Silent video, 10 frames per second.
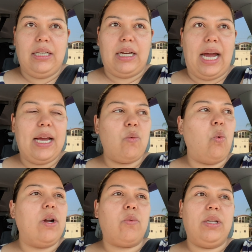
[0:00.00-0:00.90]
I had
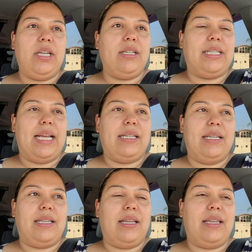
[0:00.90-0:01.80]
one really good
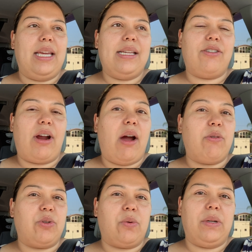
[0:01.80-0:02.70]
dentist, and the thing is their
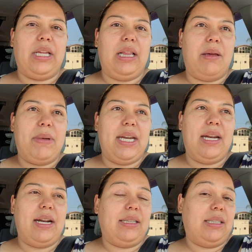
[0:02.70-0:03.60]
hours were really limited,
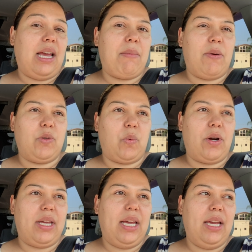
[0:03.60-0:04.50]
and at the time I was
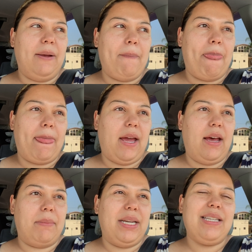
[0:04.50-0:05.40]
working,
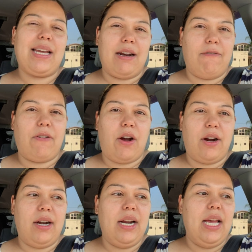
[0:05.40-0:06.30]
and he's kind of
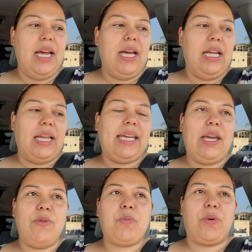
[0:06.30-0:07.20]
far, like he
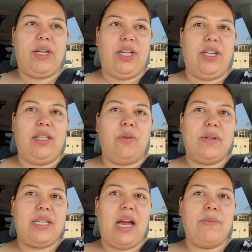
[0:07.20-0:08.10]
was pretty good. There
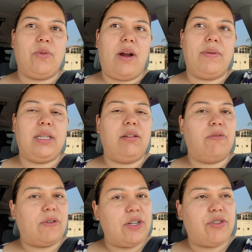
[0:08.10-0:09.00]
was times where I was a little
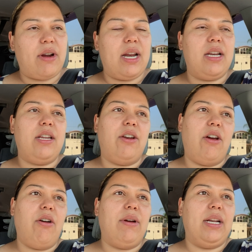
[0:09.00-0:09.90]
frustrated,
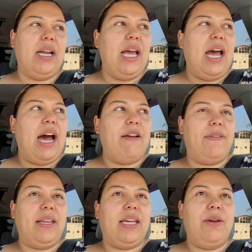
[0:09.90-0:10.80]
and I
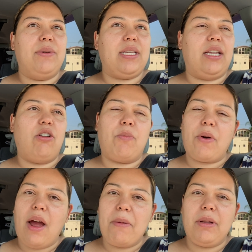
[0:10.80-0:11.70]
feel like he was like, no
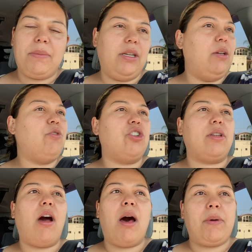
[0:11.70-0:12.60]
problem. I mean, he was just
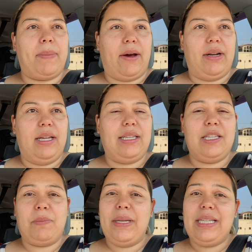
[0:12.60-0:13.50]
calm about it. It's
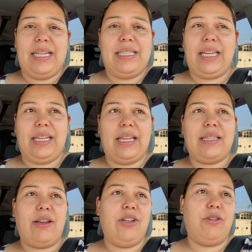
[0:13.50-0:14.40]
his business. Like, that's
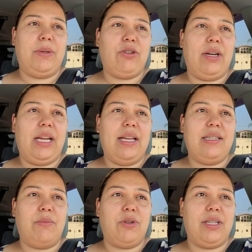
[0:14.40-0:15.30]
how he should be treating
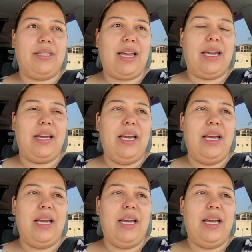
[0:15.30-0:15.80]
customers. It's like,